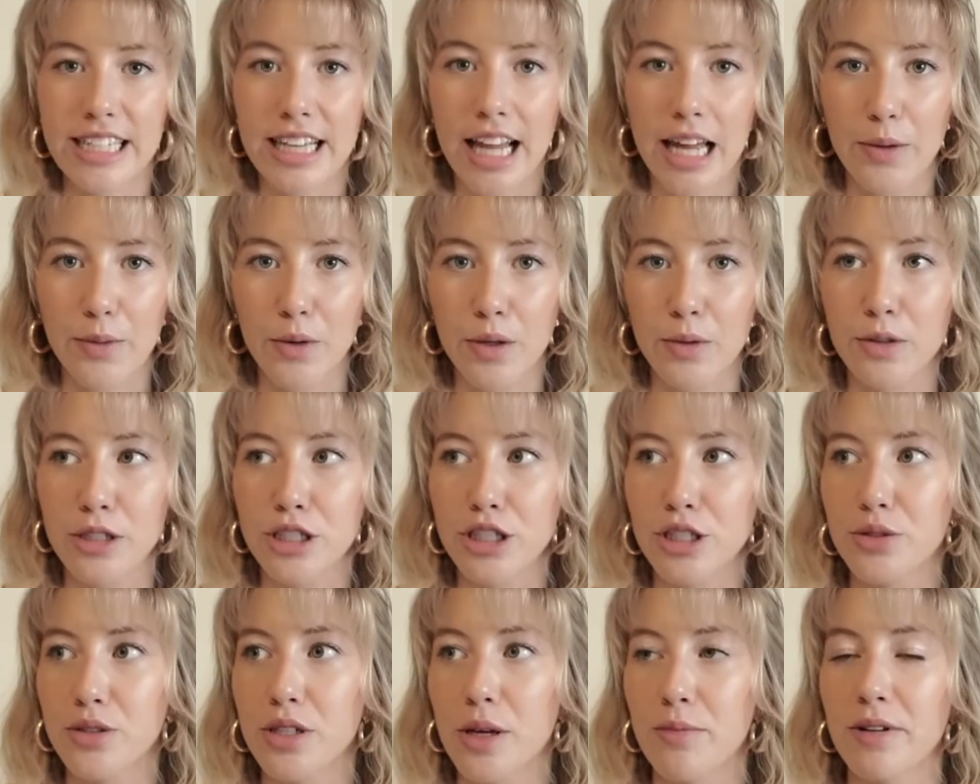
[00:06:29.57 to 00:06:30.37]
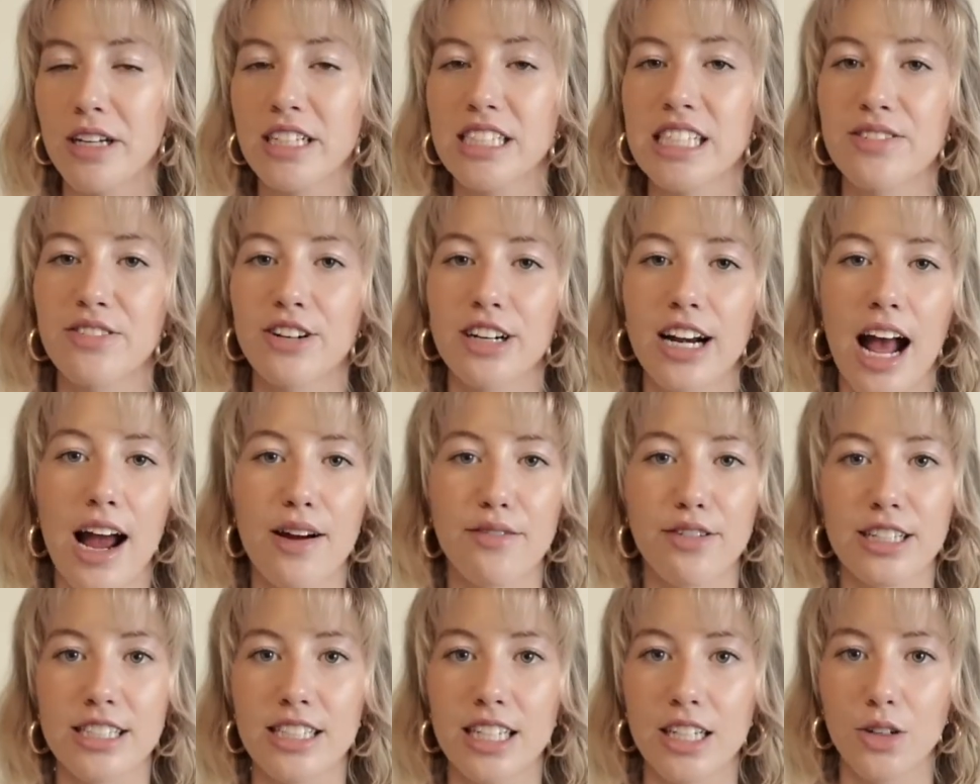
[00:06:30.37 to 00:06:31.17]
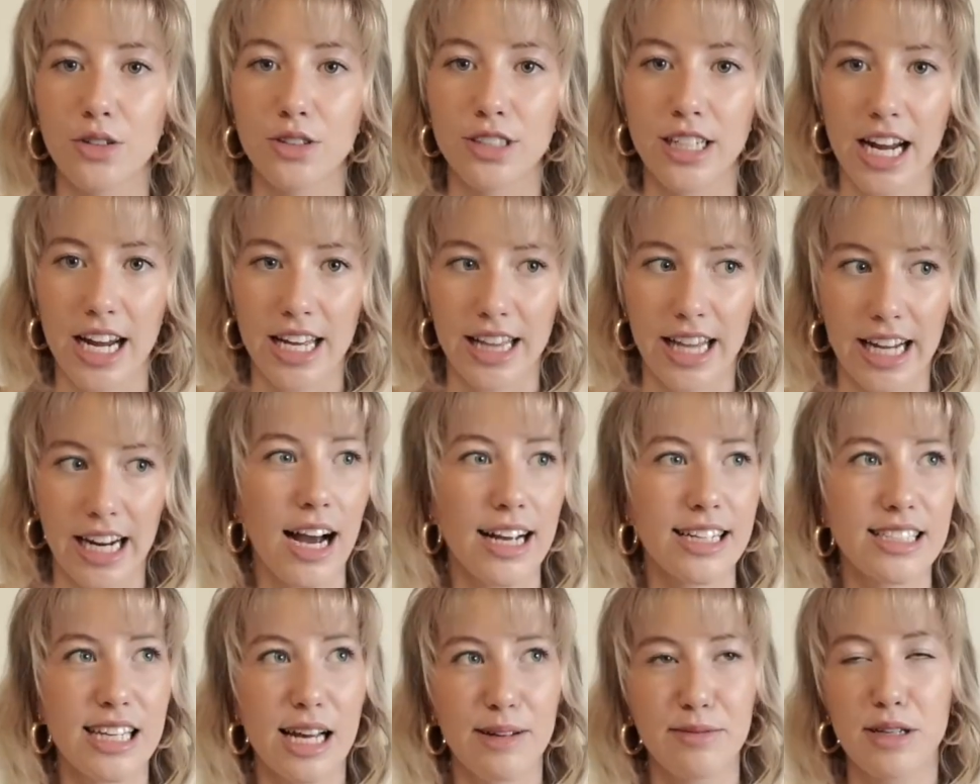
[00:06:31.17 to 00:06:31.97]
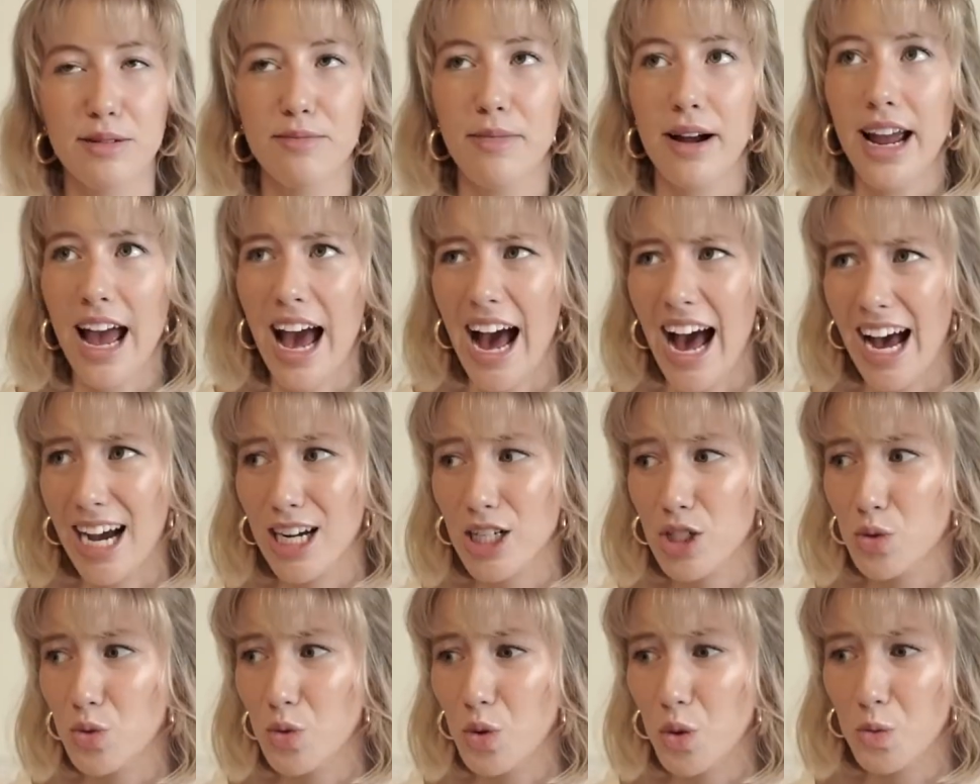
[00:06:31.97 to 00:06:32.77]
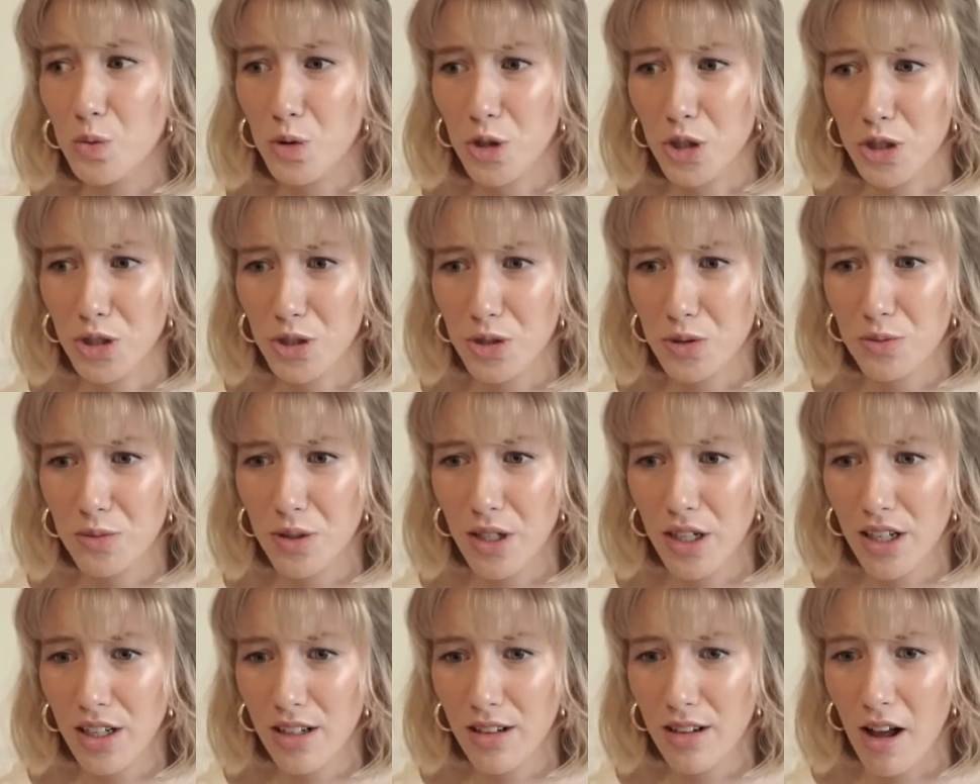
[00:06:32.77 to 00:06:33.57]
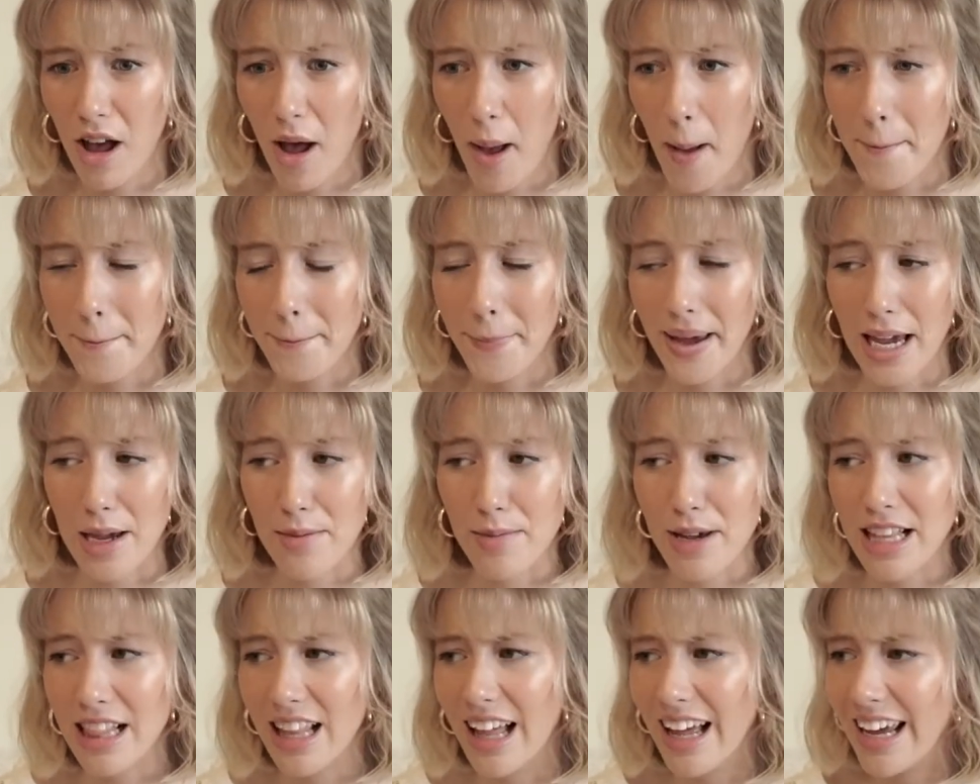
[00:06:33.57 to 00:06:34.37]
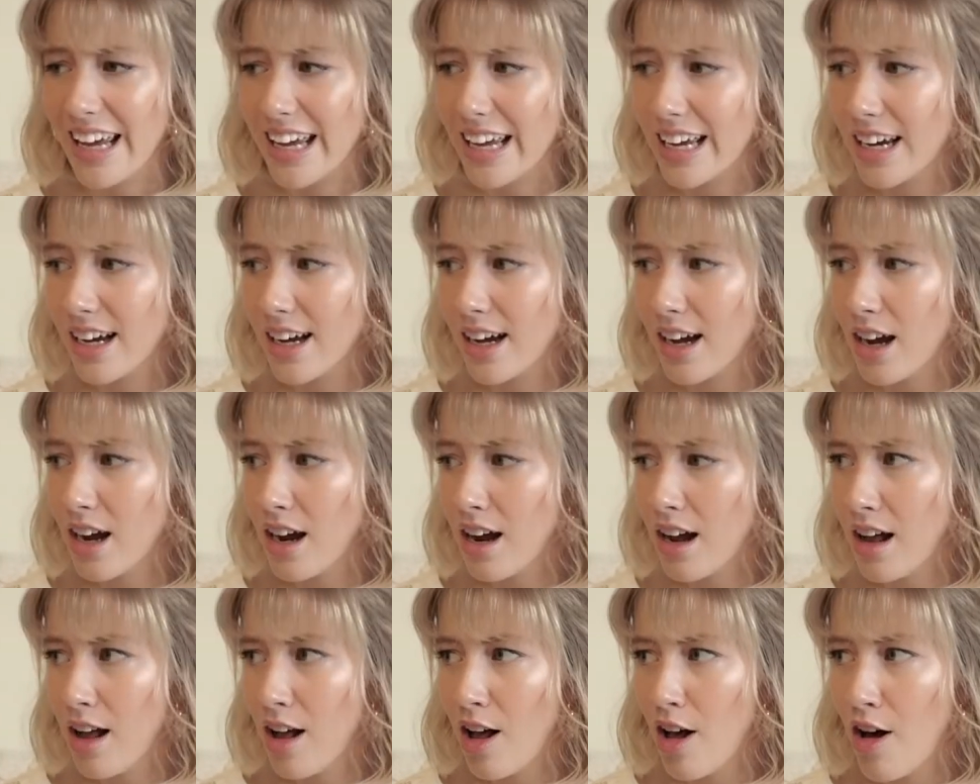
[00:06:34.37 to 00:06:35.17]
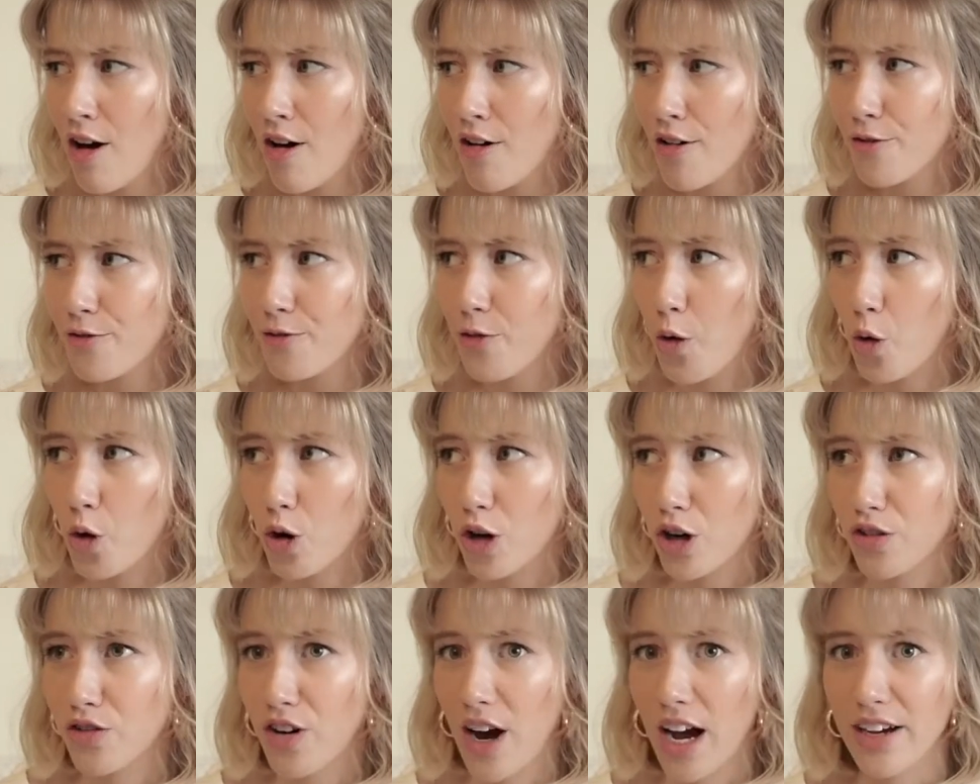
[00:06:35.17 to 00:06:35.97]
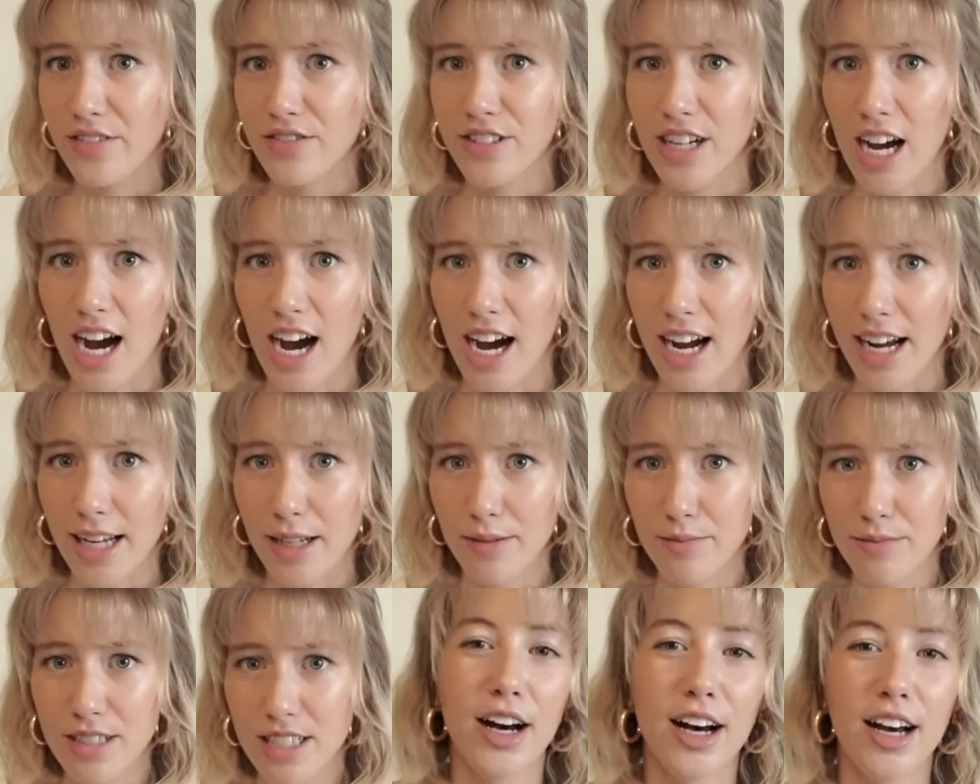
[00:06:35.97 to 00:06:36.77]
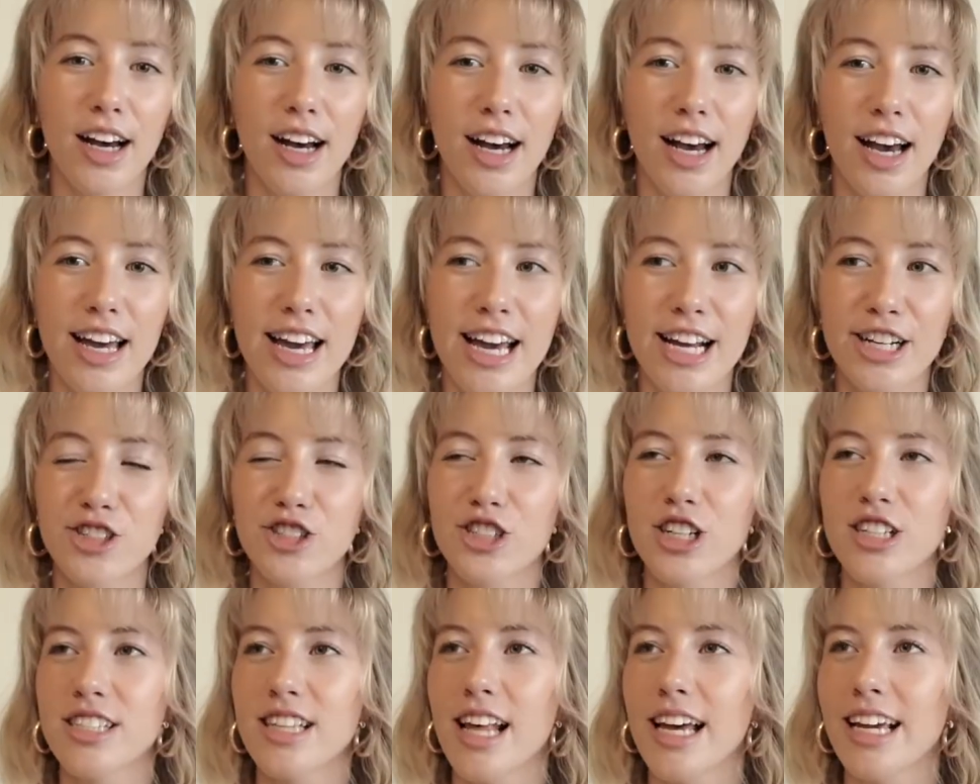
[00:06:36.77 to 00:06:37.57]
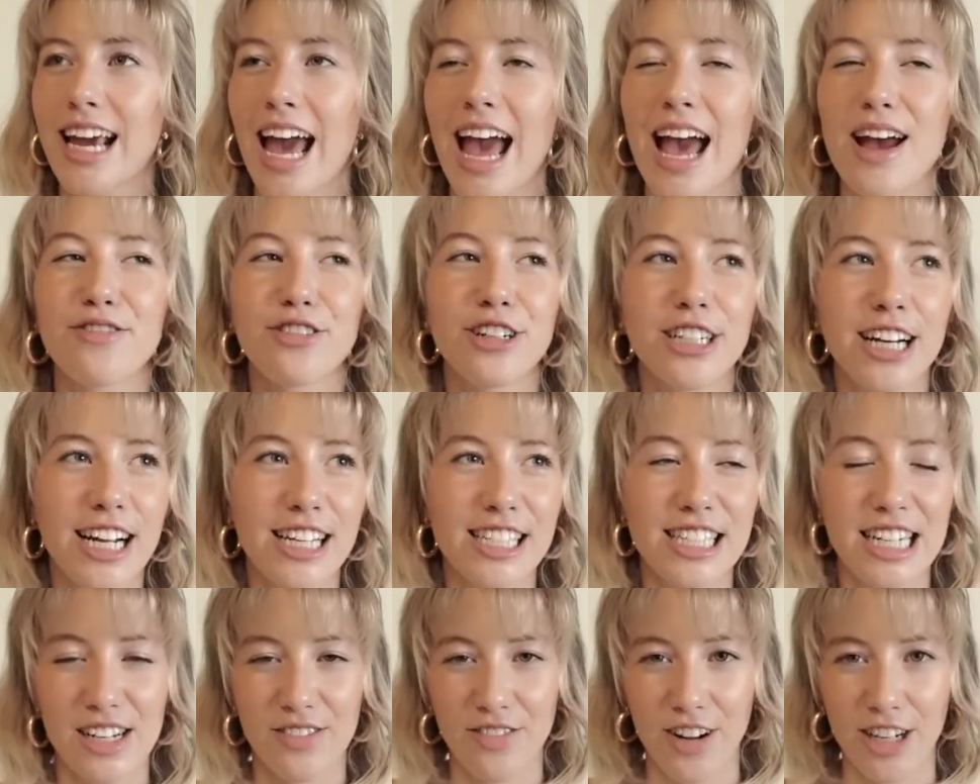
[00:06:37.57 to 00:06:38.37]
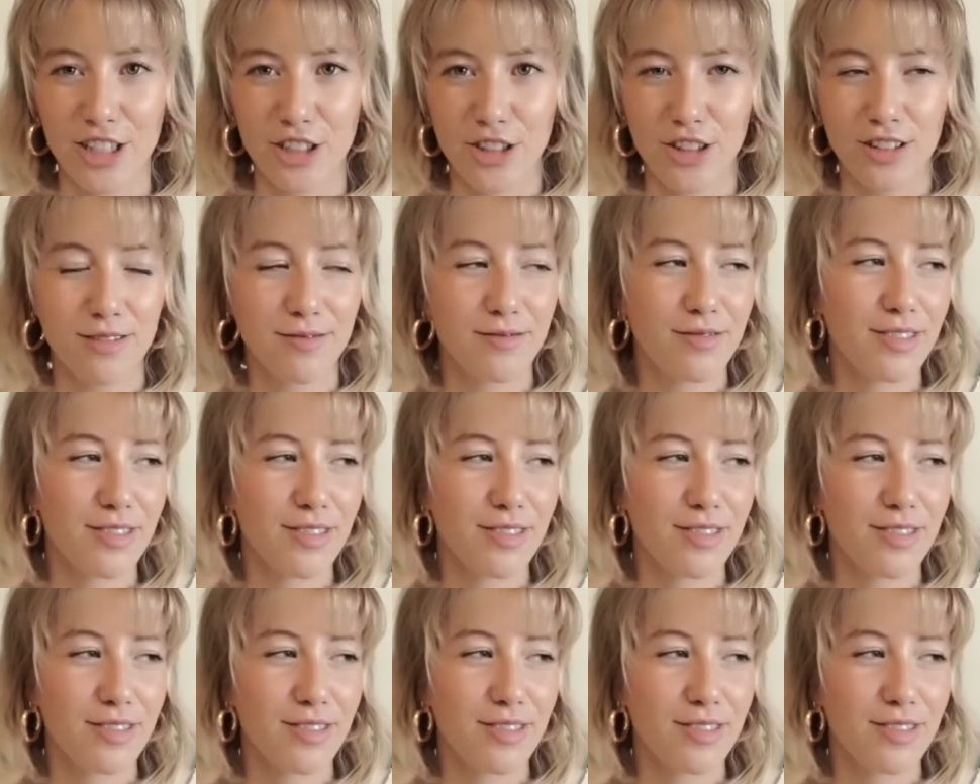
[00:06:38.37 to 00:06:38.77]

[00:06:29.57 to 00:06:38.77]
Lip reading: Like, we would do something different every single day, and like I slept in my actual room maybe like 4 or 5 times. It's just like every day is an adventure.